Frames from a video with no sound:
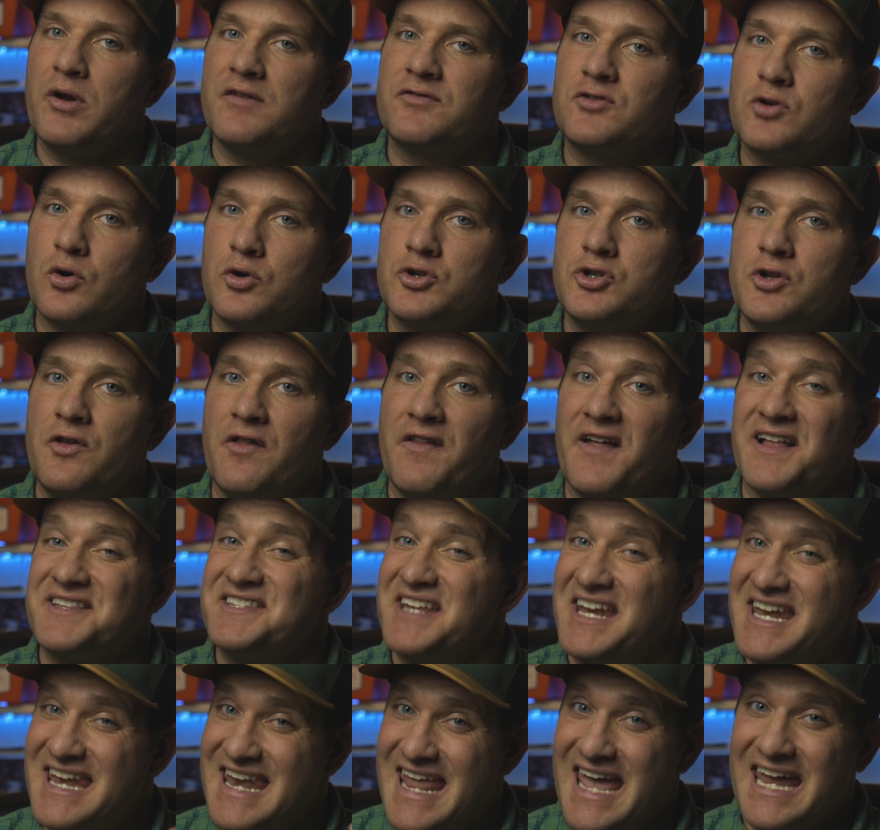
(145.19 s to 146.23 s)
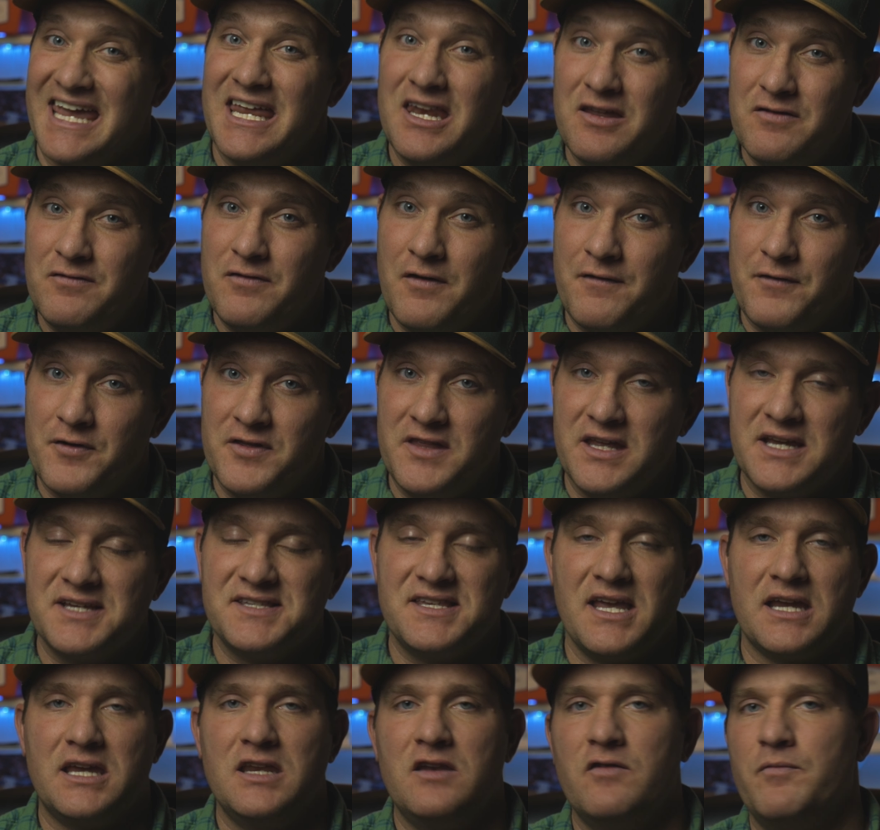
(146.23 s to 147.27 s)
have told you that that's a negative for the
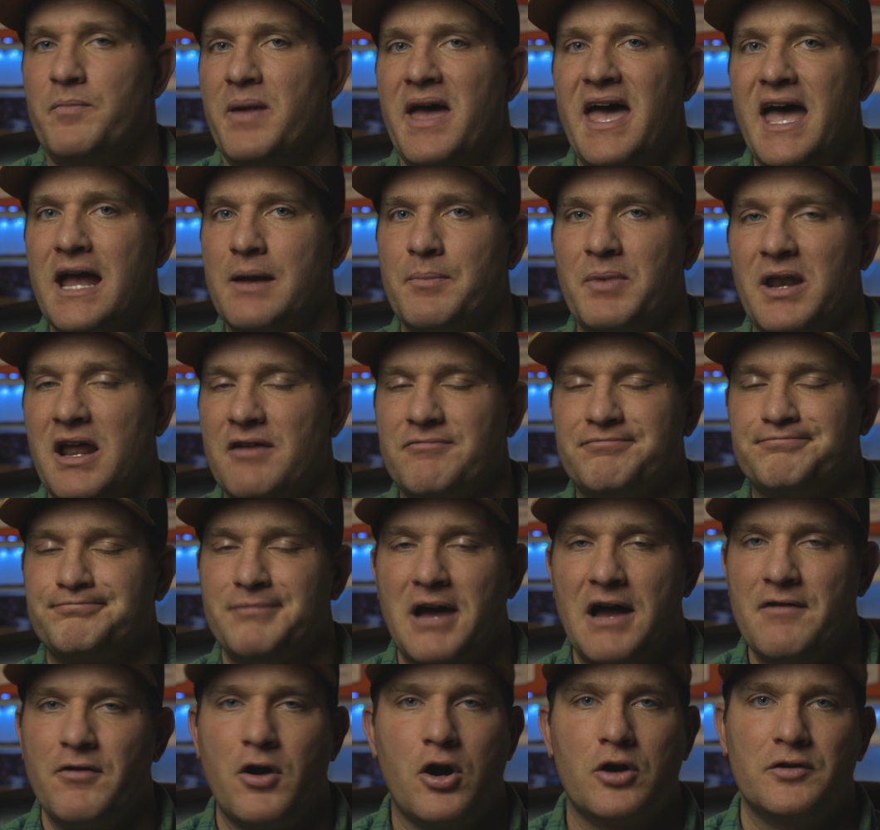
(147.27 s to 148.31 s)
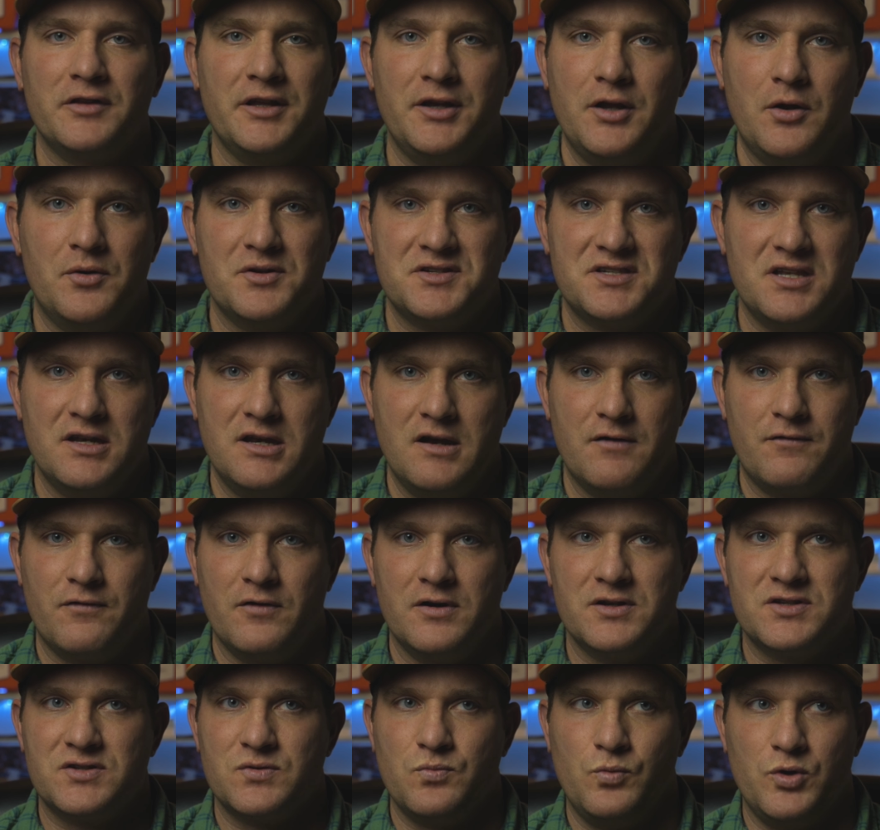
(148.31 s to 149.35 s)
Executive bag, but I've hardly noticed a
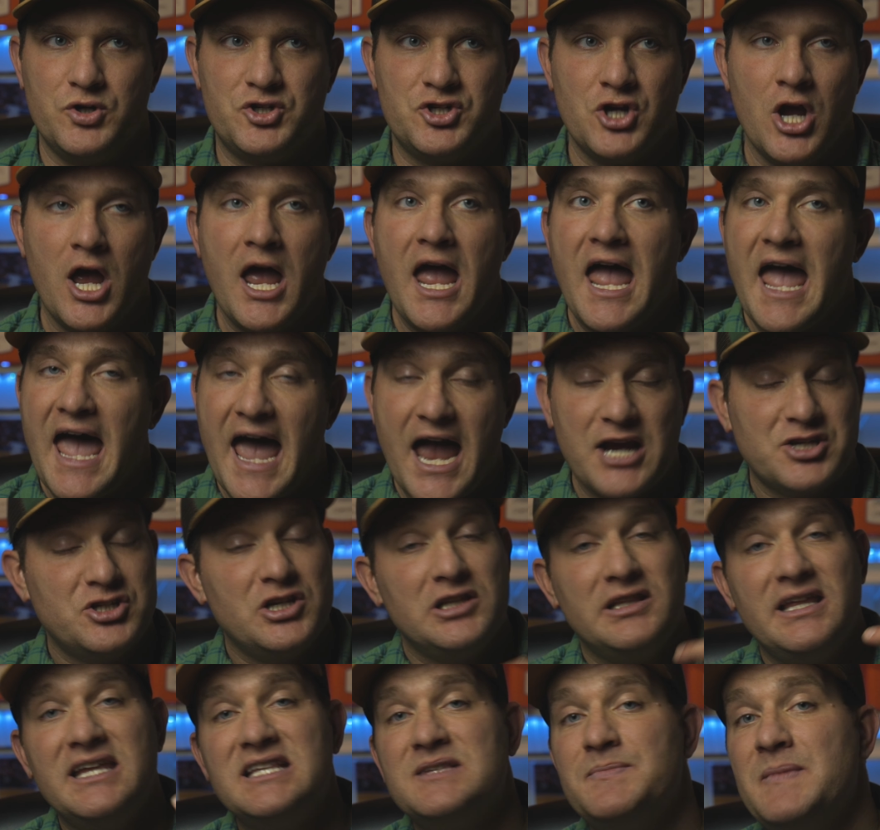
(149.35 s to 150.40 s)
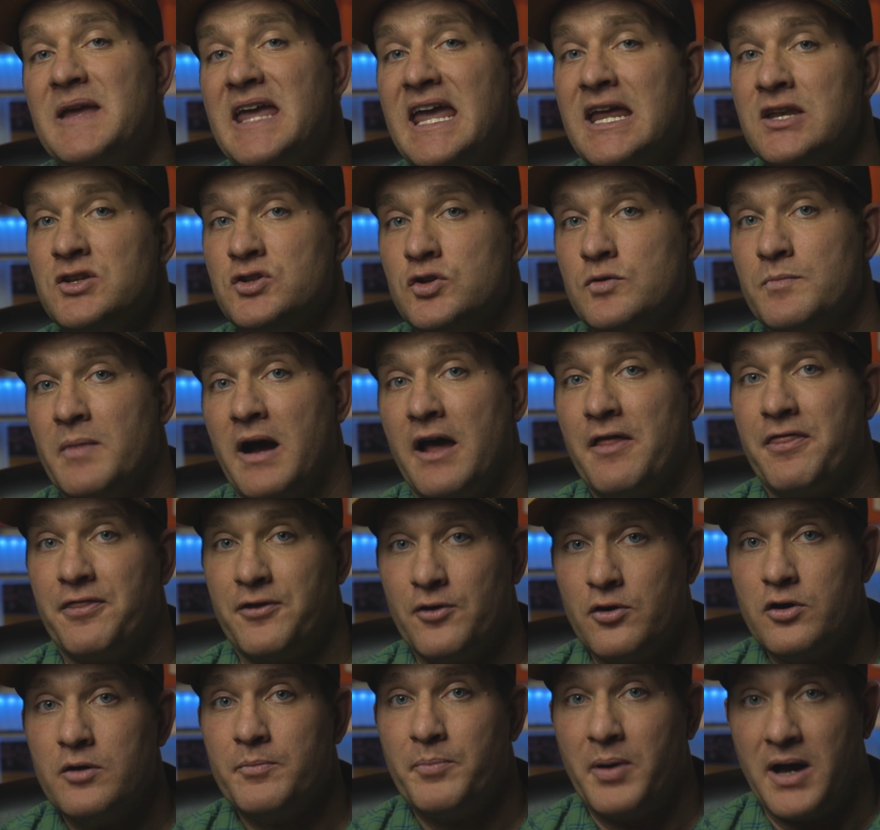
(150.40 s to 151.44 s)
difference, which actually leads me into my
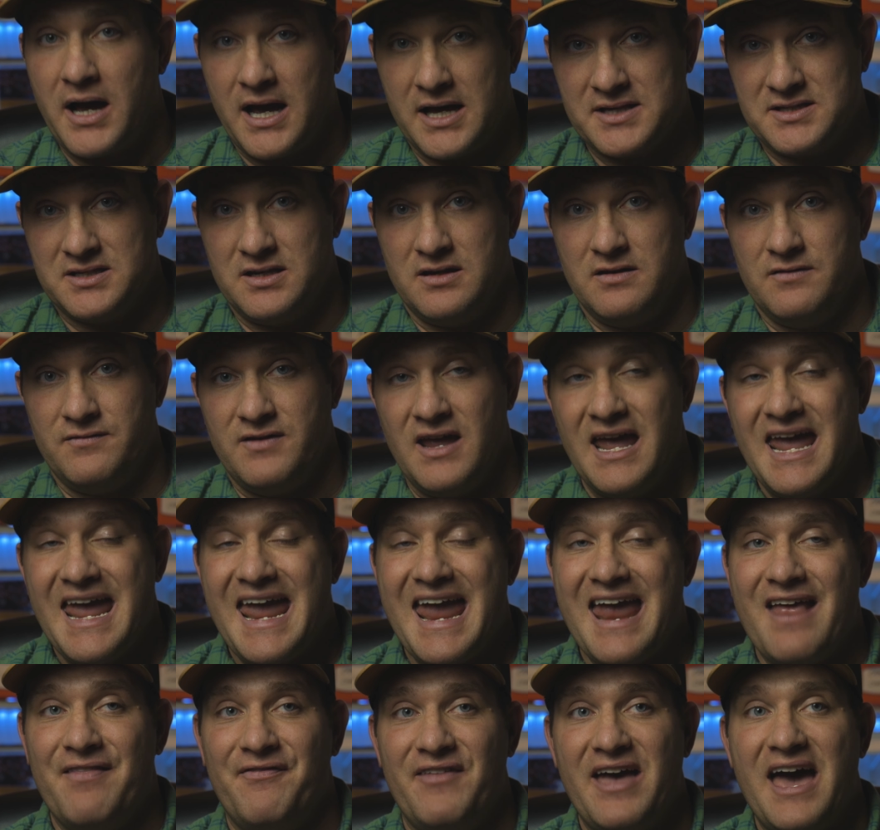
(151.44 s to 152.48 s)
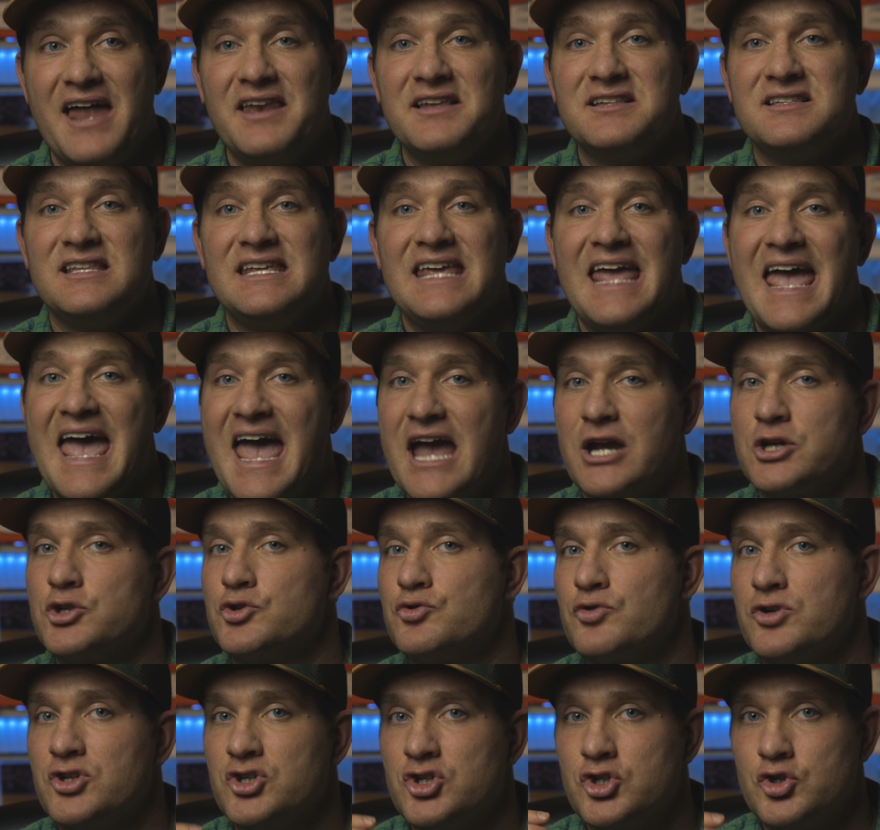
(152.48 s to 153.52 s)
third positive, and that is the
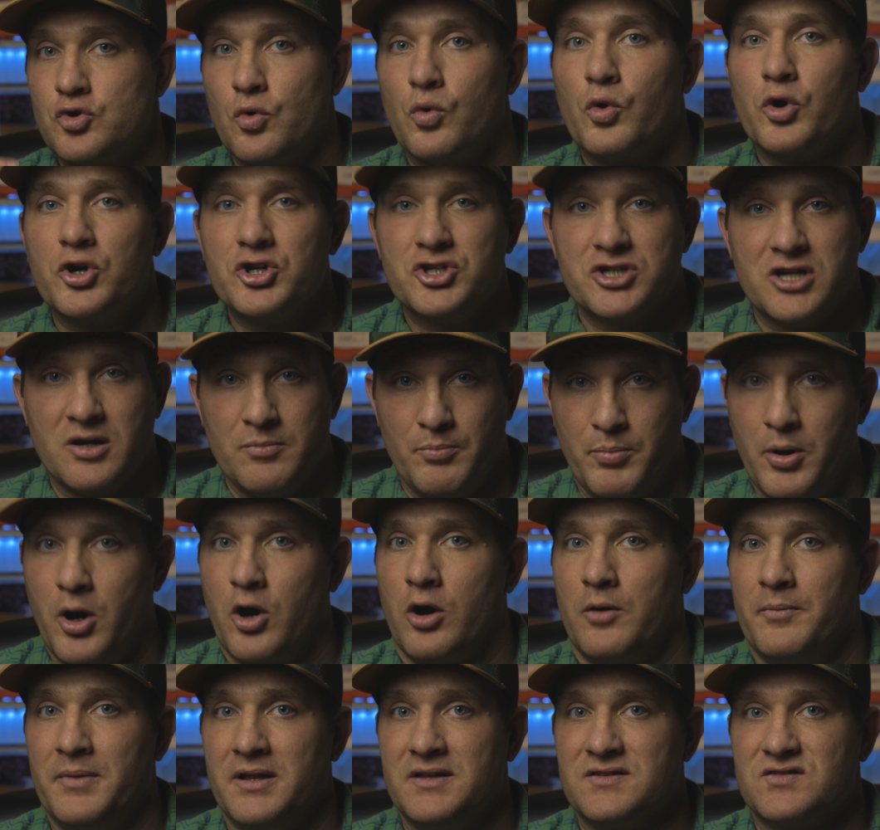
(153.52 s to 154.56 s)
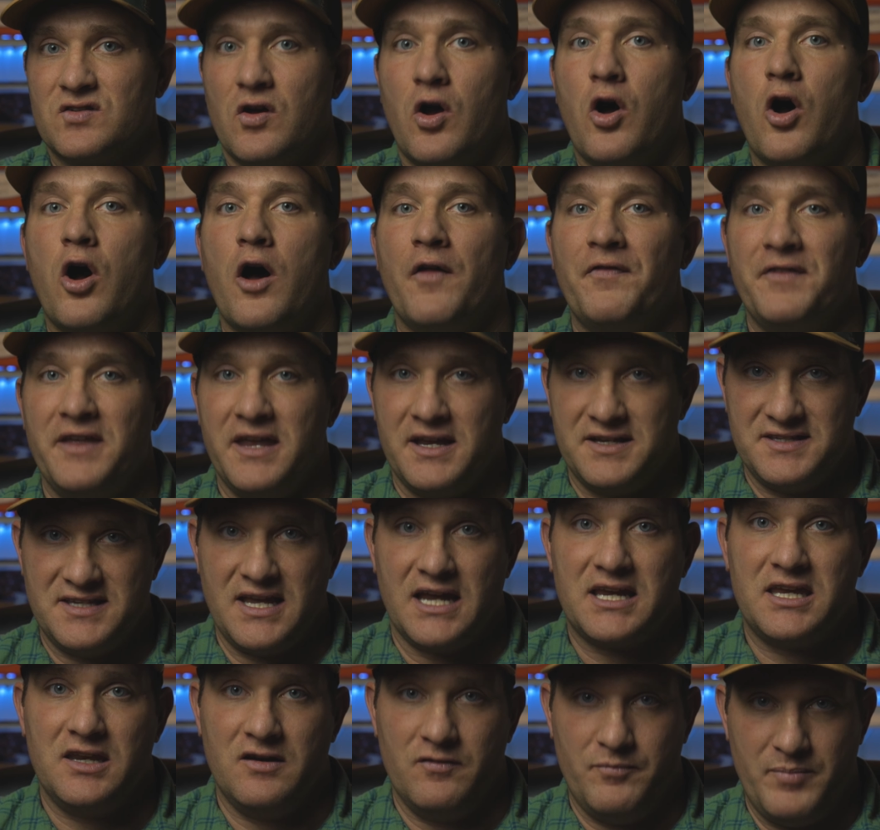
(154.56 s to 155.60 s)
extra storage compartments on the
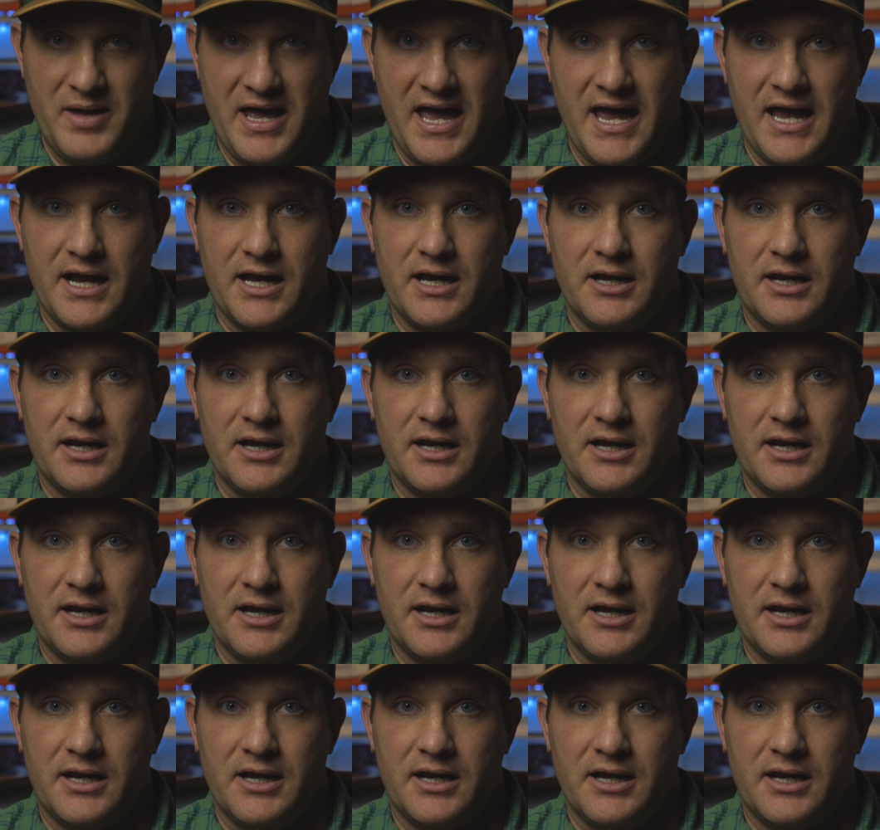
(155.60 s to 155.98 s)
Executive bag.